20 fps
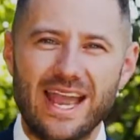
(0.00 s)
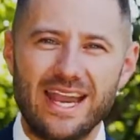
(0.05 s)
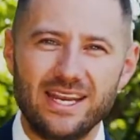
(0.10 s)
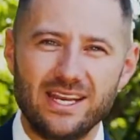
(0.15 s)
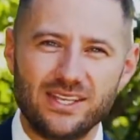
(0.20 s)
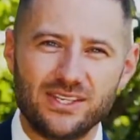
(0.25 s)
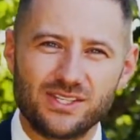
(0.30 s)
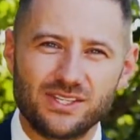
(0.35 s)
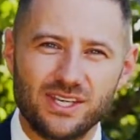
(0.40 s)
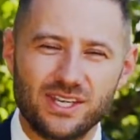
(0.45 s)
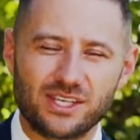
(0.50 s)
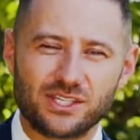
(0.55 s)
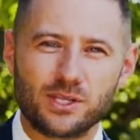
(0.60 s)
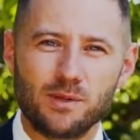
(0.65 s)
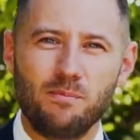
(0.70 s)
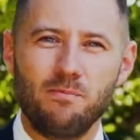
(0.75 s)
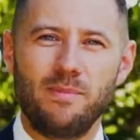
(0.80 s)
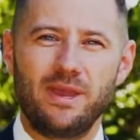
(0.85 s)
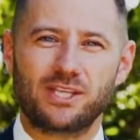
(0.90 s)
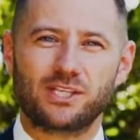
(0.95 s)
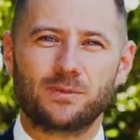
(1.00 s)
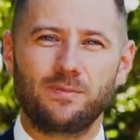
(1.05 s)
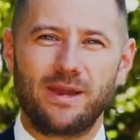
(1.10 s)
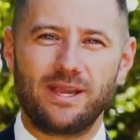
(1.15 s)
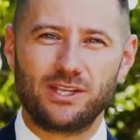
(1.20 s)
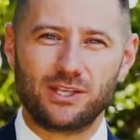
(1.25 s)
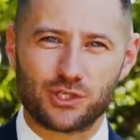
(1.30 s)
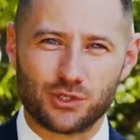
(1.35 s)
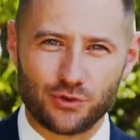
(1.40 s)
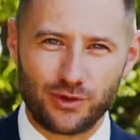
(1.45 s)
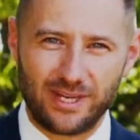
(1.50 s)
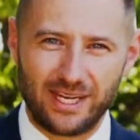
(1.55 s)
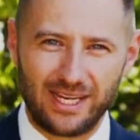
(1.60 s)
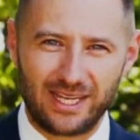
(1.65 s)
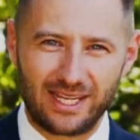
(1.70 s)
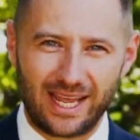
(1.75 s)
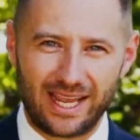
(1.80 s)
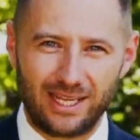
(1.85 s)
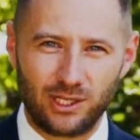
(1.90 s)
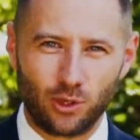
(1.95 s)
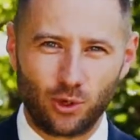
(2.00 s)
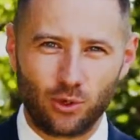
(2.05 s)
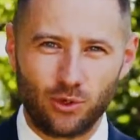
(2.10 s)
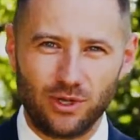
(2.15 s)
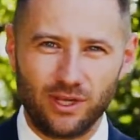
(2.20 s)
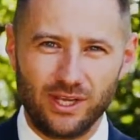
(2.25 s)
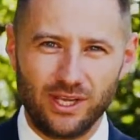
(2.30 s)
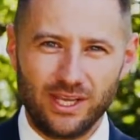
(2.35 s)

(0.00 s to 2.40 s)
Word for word: 86 Messmate Street in Lalor.